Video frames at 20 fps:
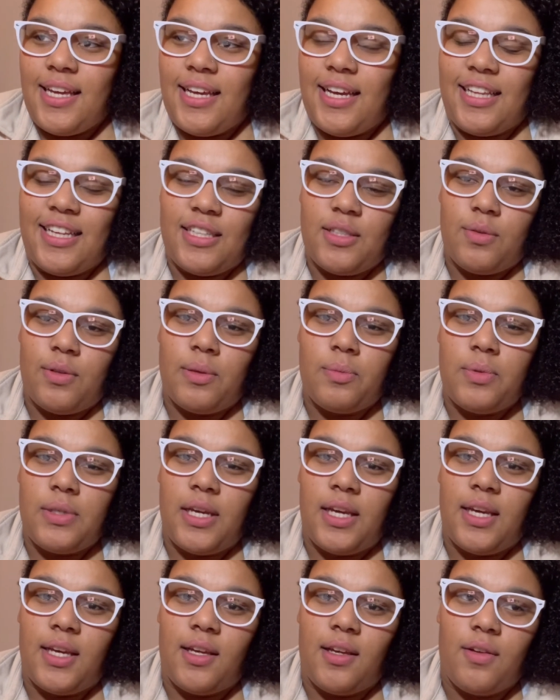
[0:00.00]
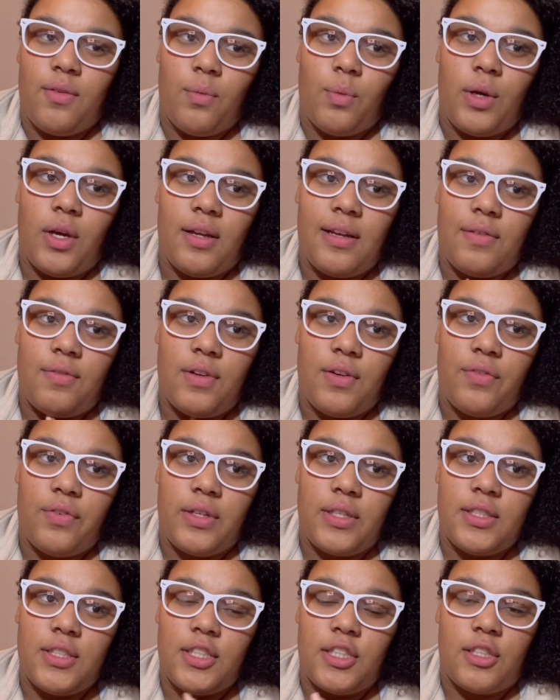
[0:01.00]
And that's what I'm saying. We all have
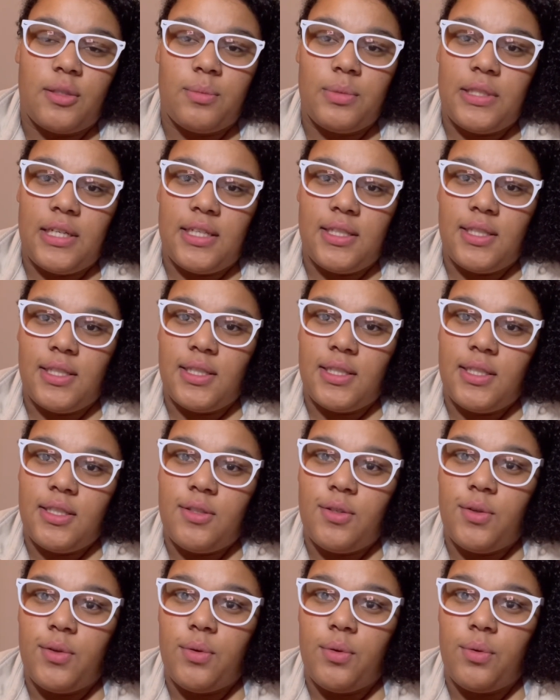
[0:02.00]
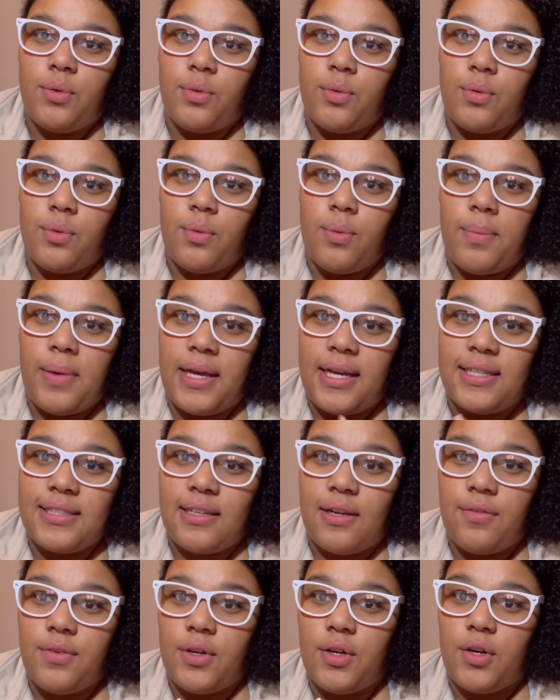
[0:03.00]
different circumstances to make us
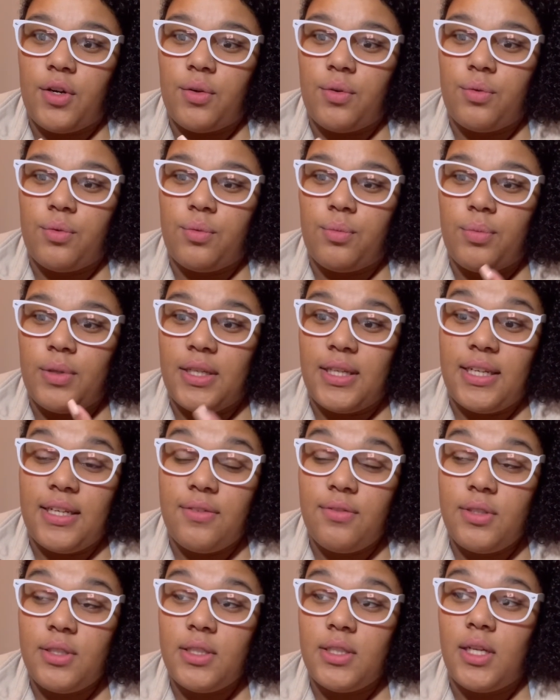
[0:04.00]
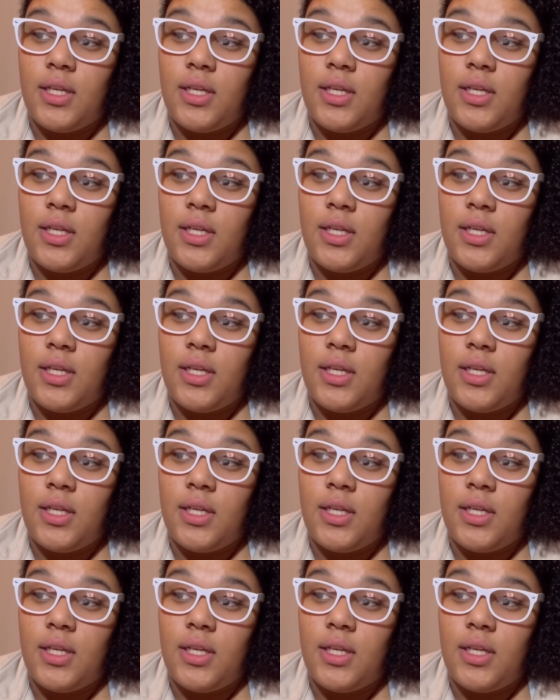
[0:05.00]
have our own beliefs.